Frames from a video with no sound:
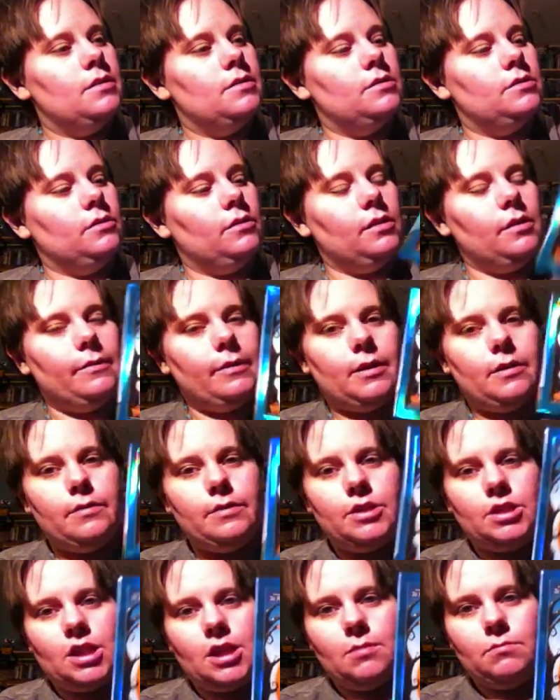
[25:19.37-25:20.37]
So there we go,
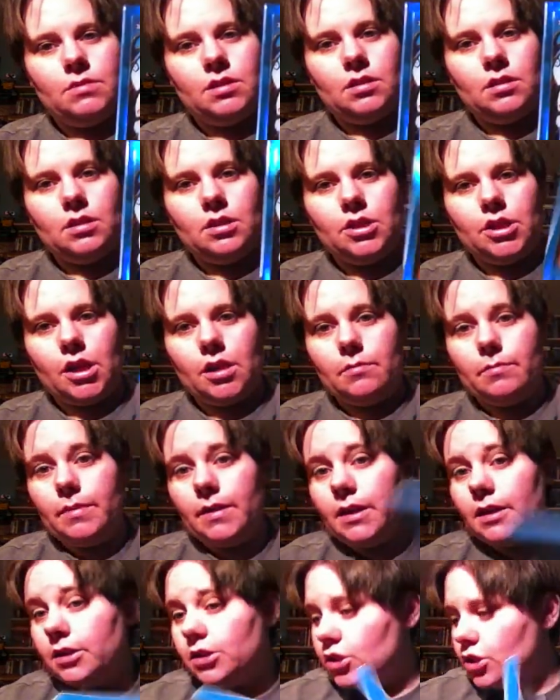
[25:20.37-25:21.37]
James and the Giant
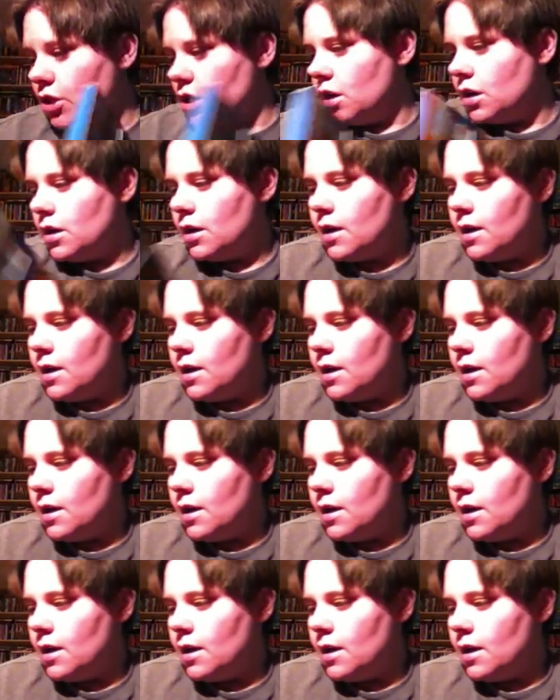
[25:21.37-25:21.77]
Peach.